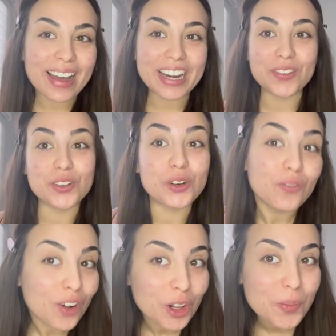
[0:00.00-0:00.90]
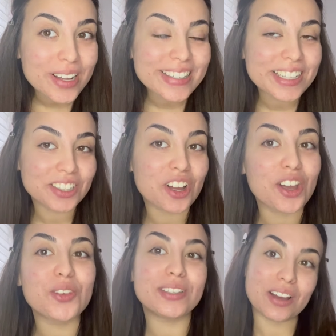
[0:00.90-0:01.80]
And if you don't follow me on TikTok,
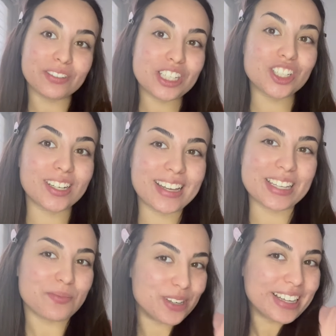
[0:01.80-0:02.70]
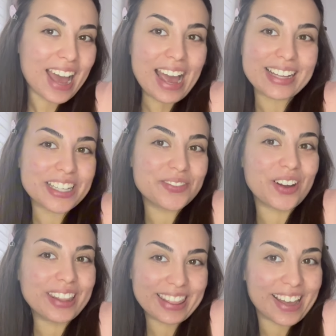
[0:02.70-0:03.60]
you definitely should, because I'm really active
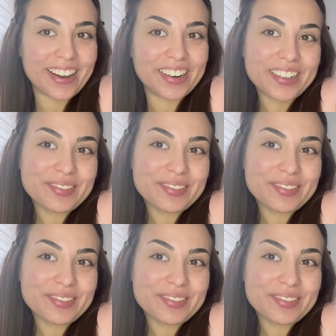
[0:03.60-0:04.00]
on there.